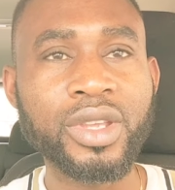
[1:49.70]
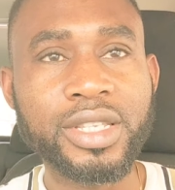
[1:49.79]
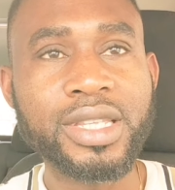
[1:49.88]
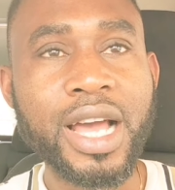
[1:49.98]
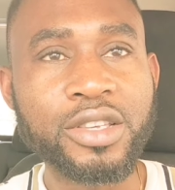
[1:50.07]

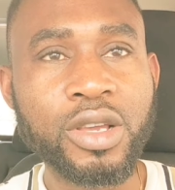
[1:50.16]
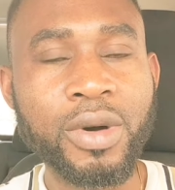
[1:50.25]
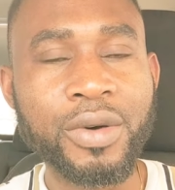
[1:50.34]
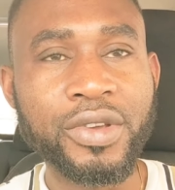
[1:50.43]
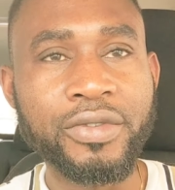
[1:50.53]
These are
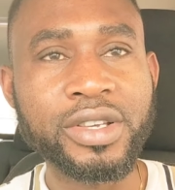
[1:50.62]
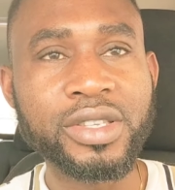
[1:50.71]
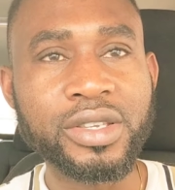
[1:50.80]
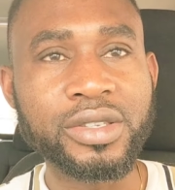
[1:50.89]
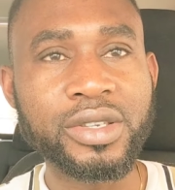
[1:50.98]
some of the
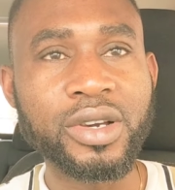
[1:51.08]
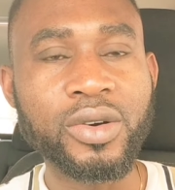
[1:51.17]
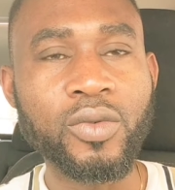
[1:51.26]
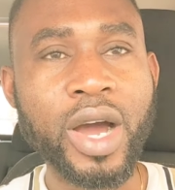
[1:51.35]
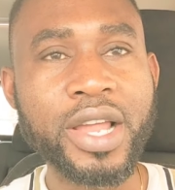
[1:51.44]
reasons
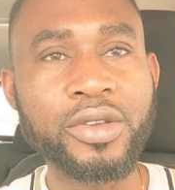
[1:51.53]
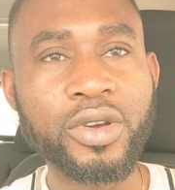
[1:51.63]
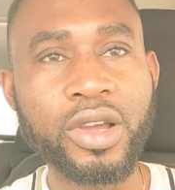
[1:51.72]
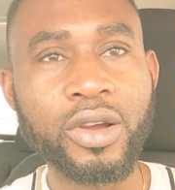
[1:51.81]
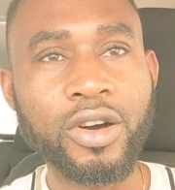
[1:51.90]
why
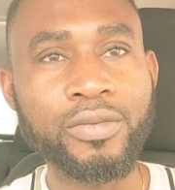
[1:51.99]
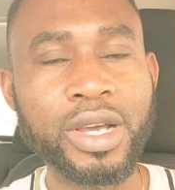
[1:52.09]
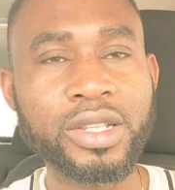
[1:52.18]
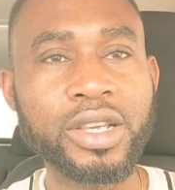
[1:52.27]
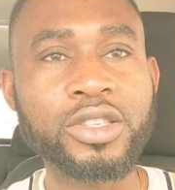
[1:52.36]
the UK
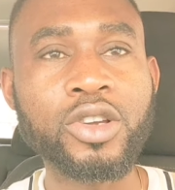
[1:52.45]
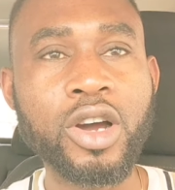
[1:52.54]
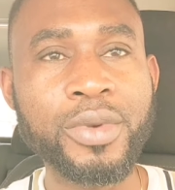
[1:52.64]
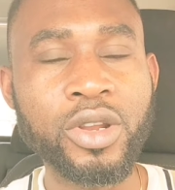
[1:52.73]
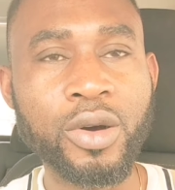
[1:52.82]
government is
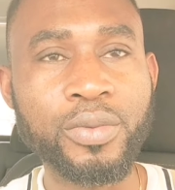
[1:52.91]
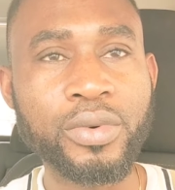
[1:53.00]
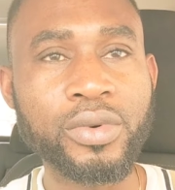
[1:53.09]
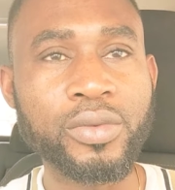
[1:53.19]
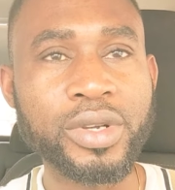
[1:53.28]
coming up
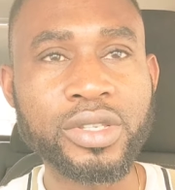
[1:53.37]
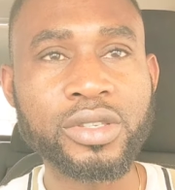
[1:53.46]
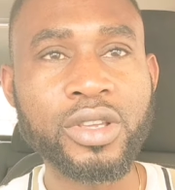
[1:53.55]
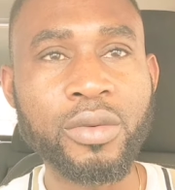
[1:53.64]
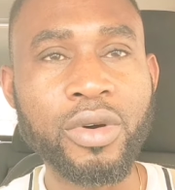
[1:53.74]
with
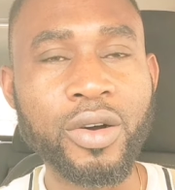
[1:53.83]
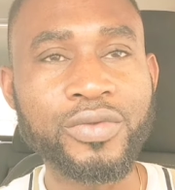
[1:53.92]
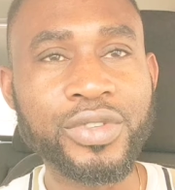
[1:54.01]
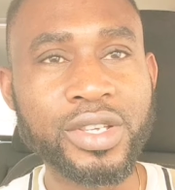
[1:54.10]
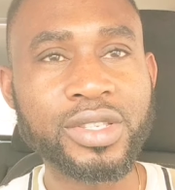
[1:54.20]
some
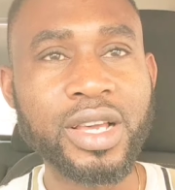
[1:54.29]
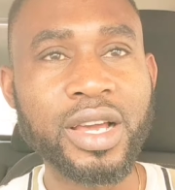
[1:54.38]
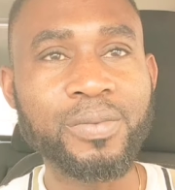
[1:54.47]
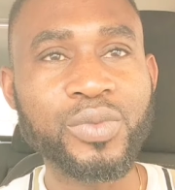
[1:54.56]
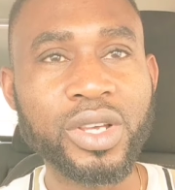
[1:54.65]
of these
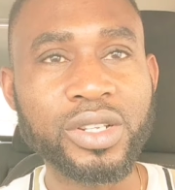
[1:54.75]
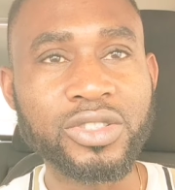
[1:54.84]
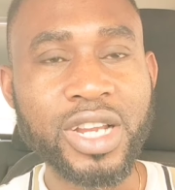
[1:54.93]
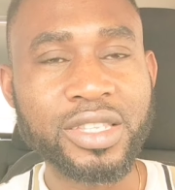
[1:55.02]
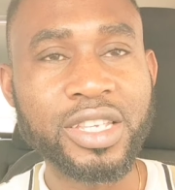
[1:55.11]

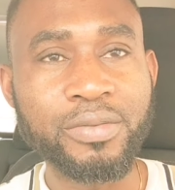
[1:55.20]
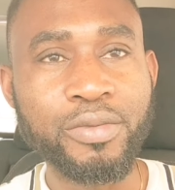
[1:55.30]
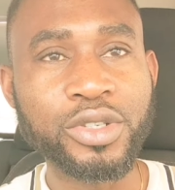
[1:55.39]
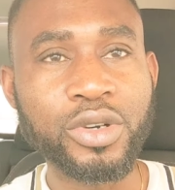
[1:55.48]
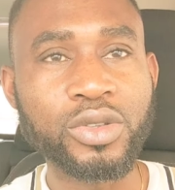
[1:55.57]

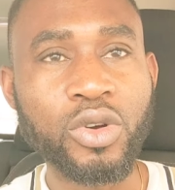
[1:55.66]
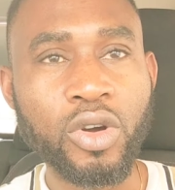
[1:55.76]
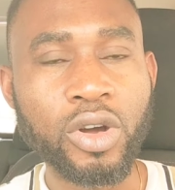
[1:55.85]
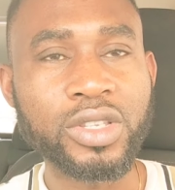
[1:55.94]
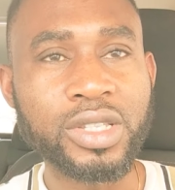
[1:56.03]
drastic measures
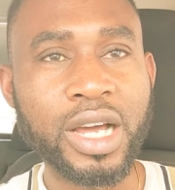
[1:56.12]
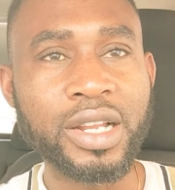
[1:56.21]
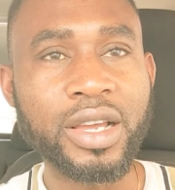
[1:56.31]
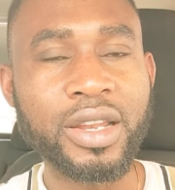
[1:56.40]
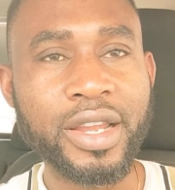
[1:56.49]
to cut
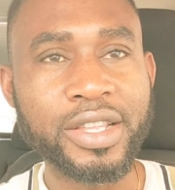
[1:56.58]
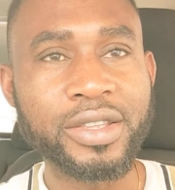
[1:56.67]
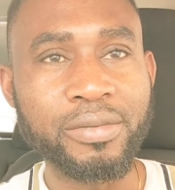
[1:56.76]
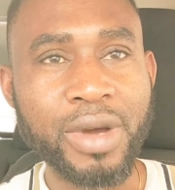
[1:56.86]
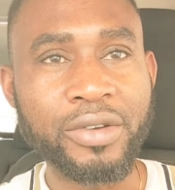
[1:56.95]
down
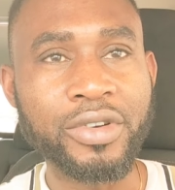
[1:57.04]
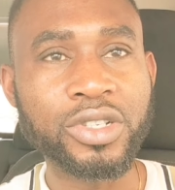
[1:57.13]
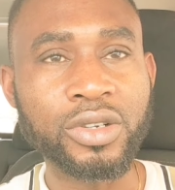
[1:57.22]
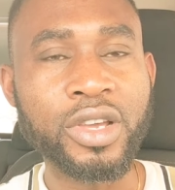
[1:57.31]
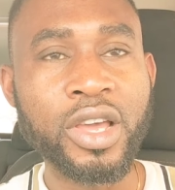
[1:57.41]
net
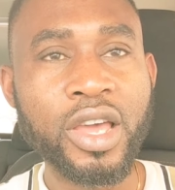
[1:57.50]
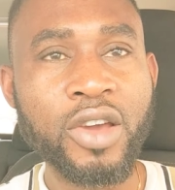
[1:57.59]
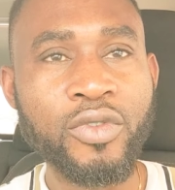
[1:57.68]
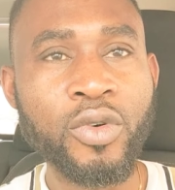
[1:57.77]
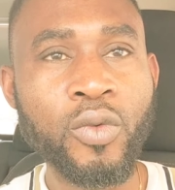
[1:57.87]
migration,
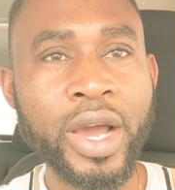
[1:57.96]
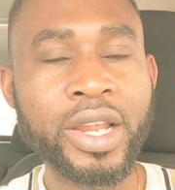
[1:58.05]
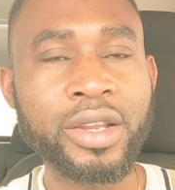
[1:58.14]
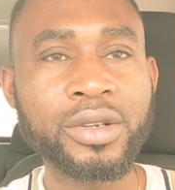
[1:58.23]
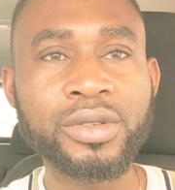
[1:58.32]
even
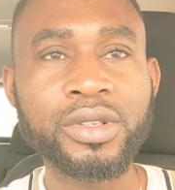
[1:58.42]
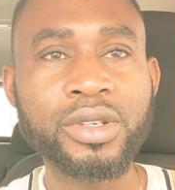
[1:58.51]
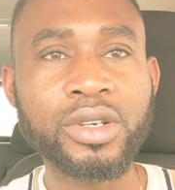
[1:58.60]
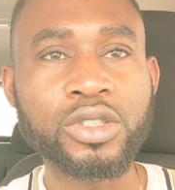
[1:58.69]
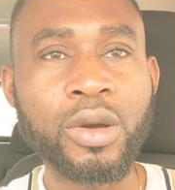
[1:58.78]
when
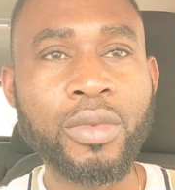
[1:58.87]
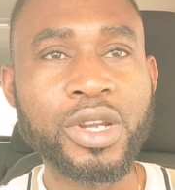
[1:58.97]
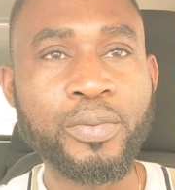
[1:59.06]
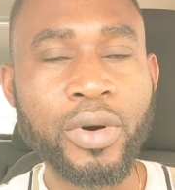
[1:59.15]
some of the